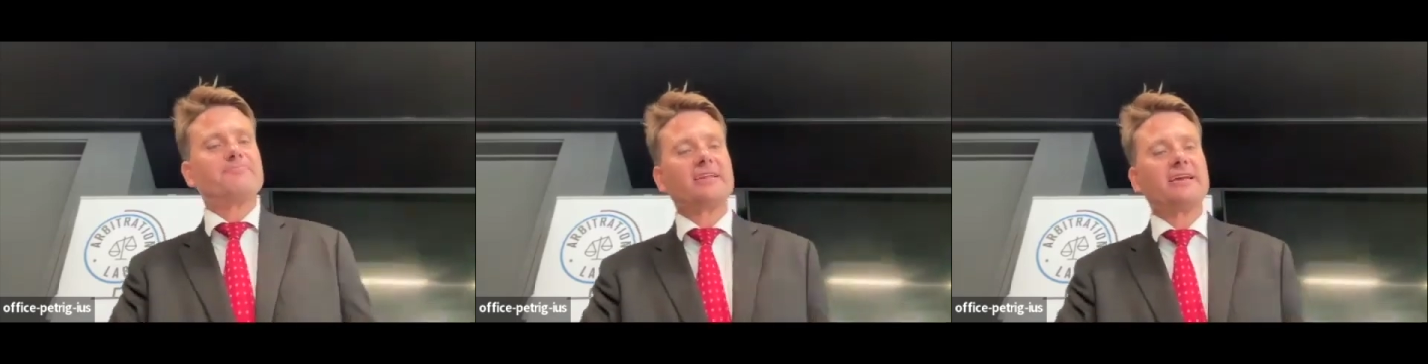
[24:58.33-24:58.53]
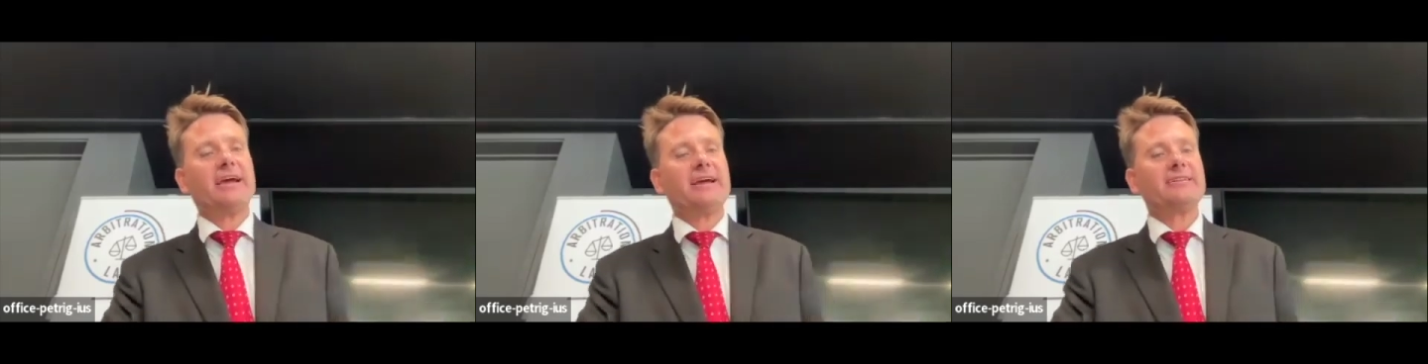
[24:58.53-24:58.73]

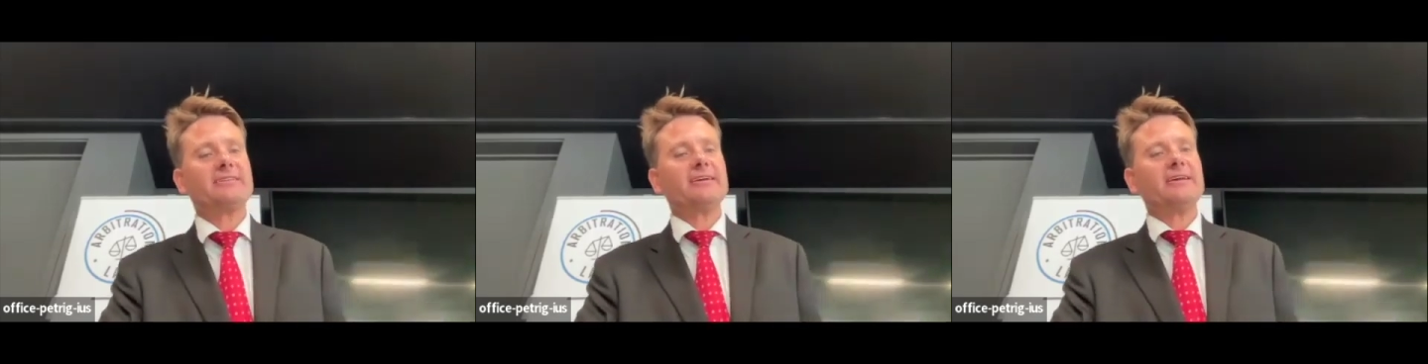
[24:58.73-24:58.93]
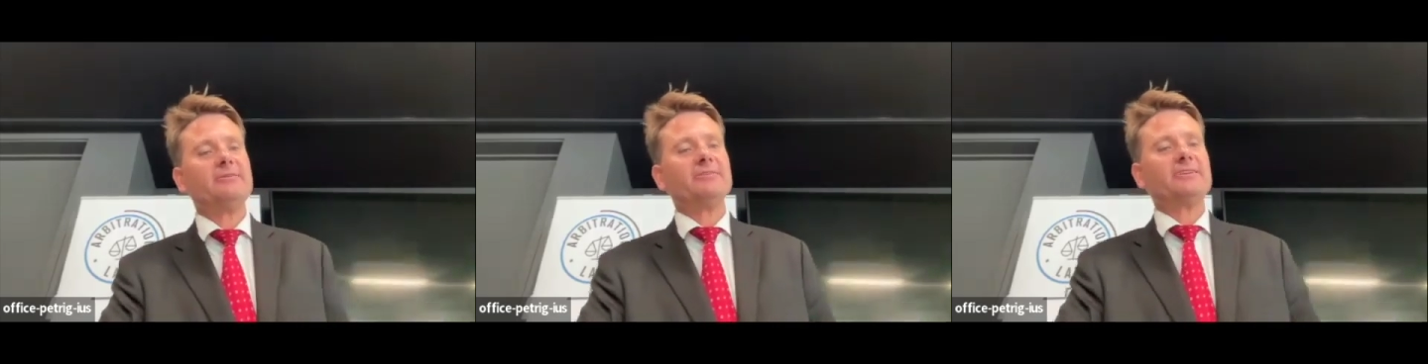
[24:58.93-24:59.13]
and
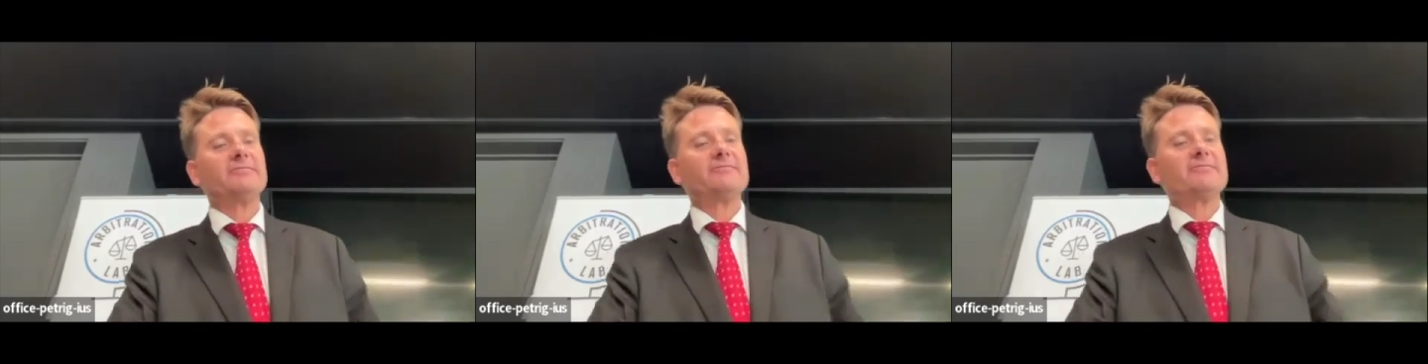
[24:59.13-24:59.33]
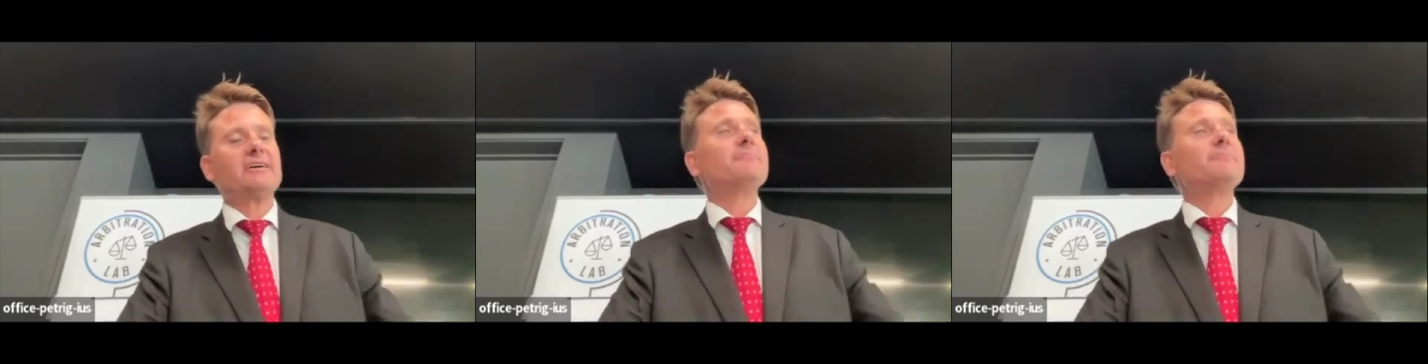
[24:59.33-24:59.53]
even
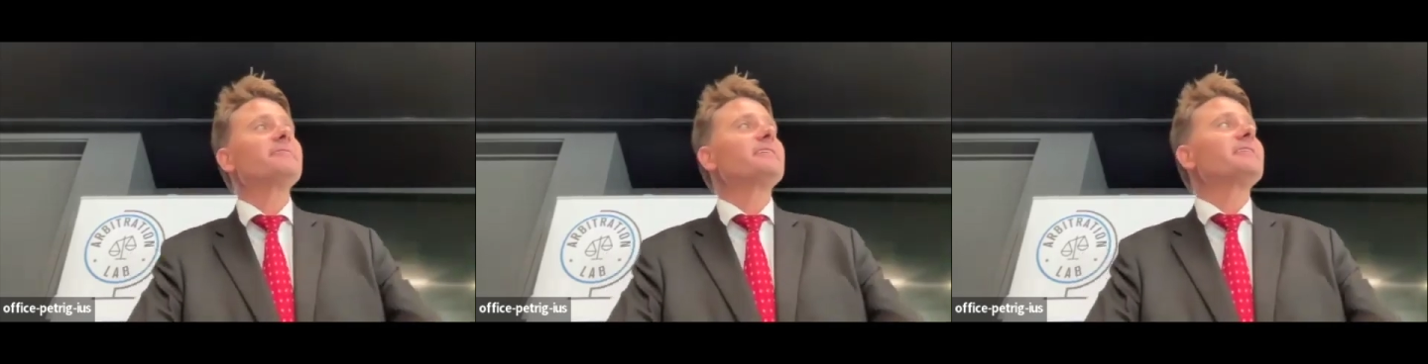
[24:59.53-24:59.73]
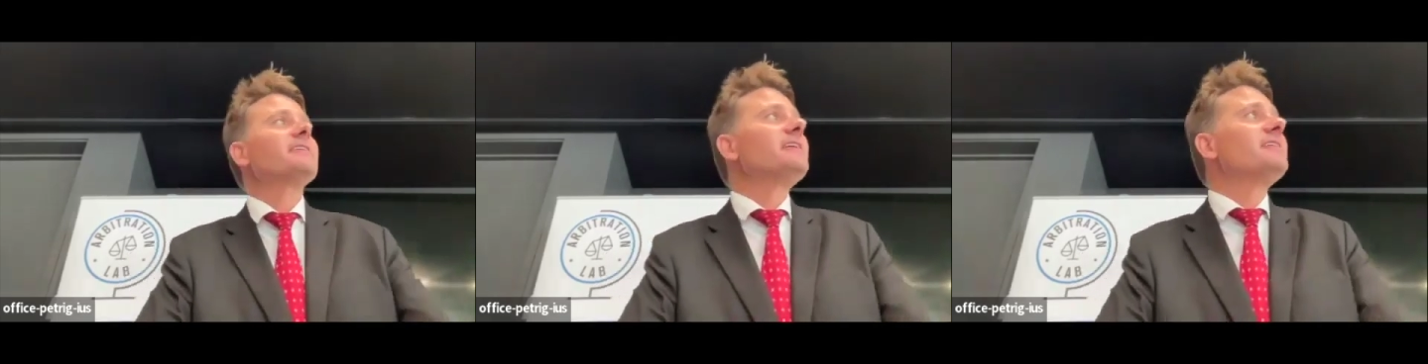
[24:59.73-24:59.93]
if
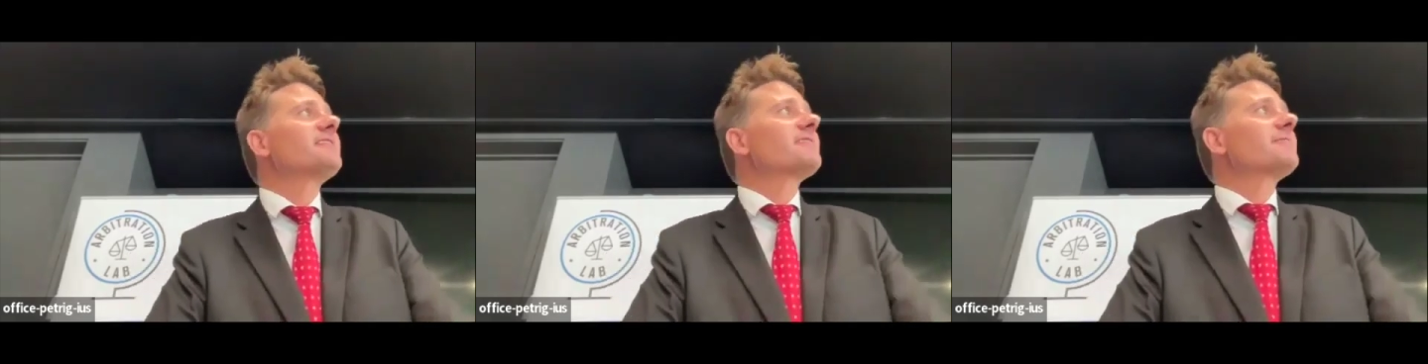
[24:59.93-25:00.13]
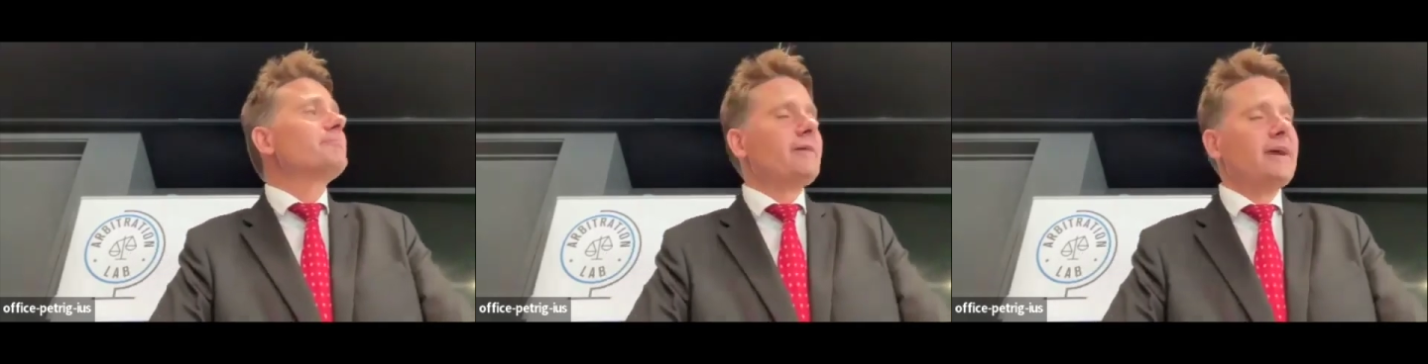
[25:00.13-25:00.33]
something is
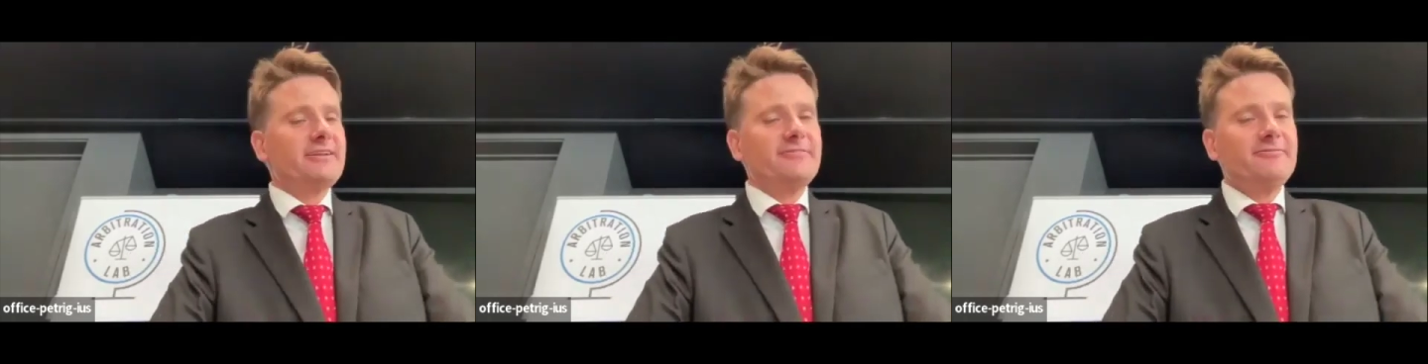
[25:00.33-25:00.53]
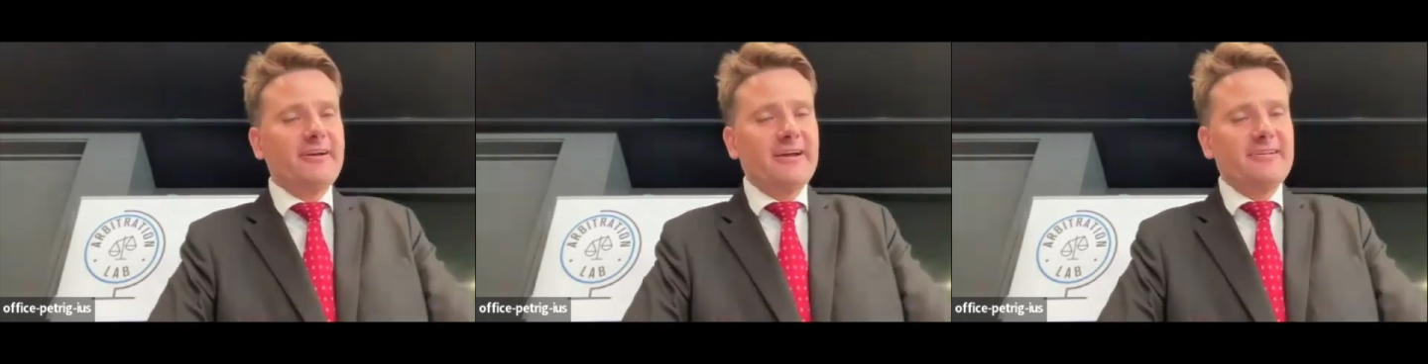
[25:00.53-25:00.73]

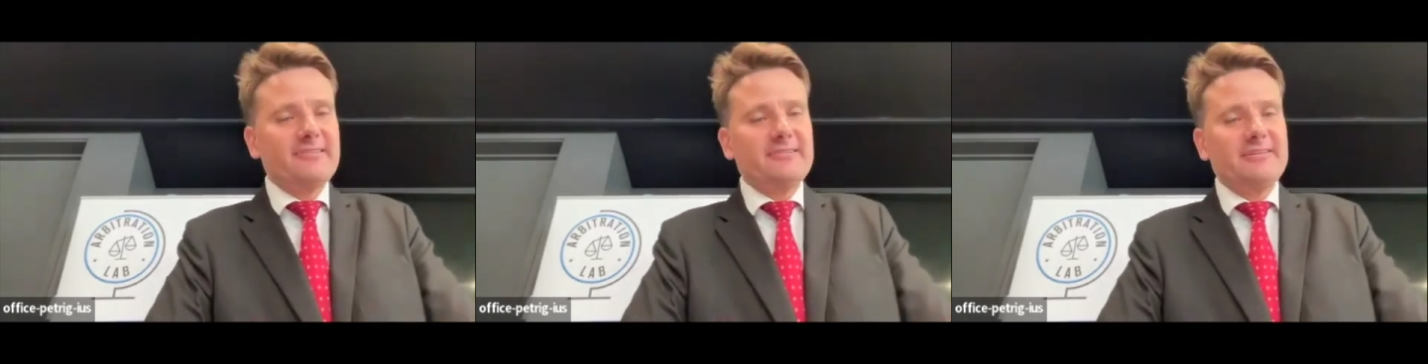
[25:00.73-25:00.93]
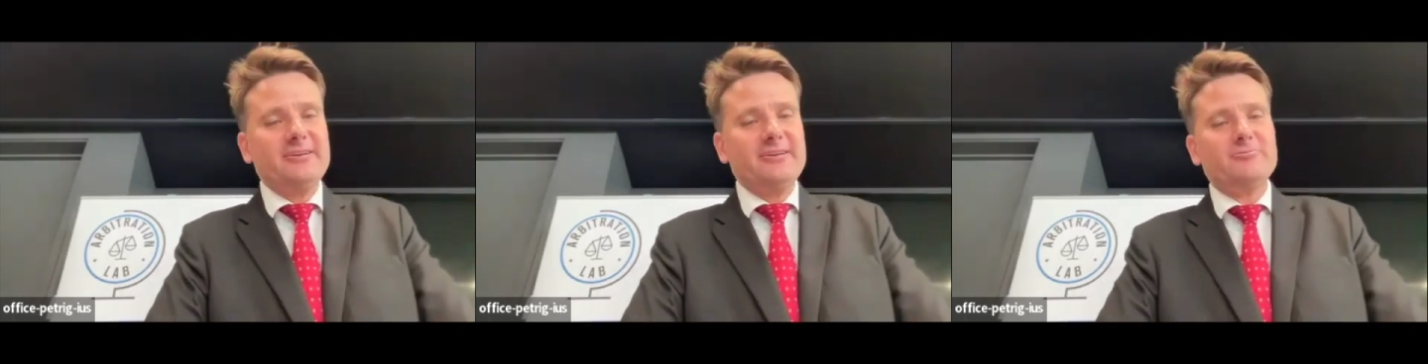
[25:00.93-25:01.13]

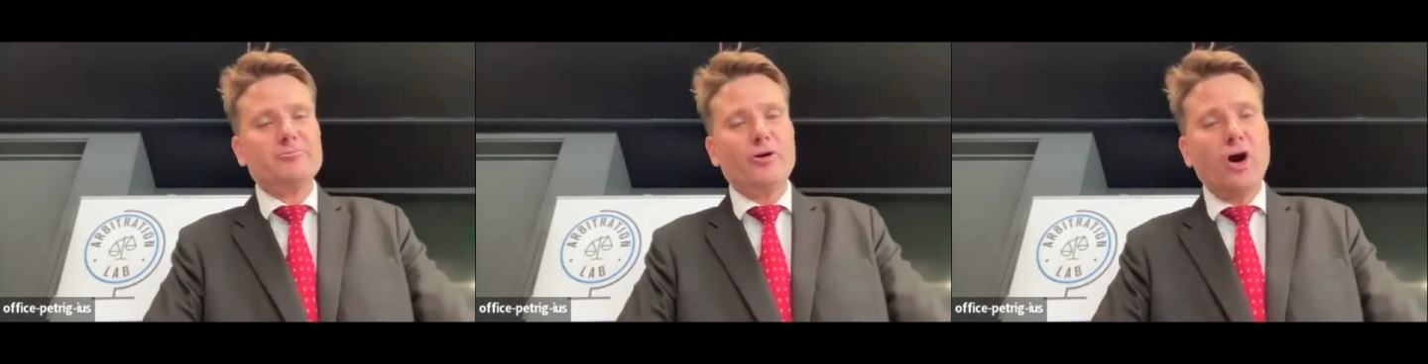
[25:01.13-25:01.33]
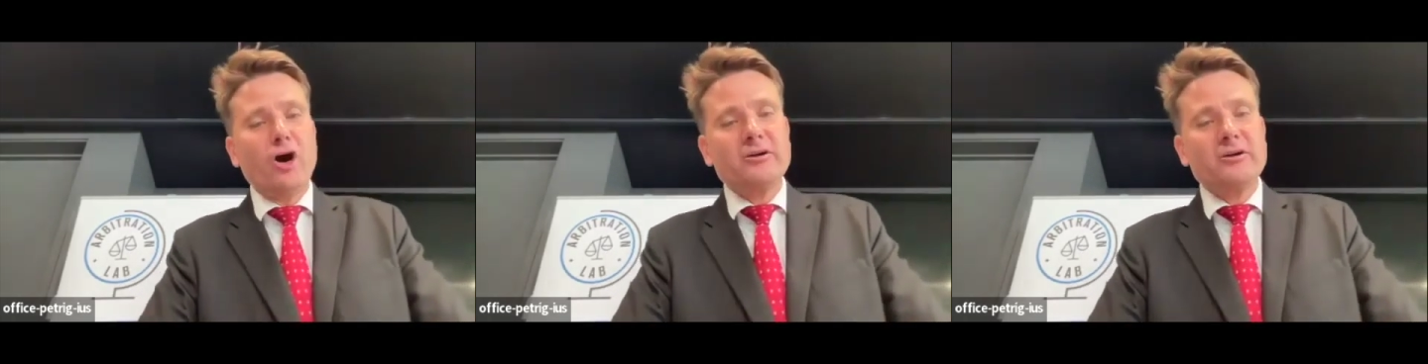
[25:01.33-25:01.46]
manifestly wrong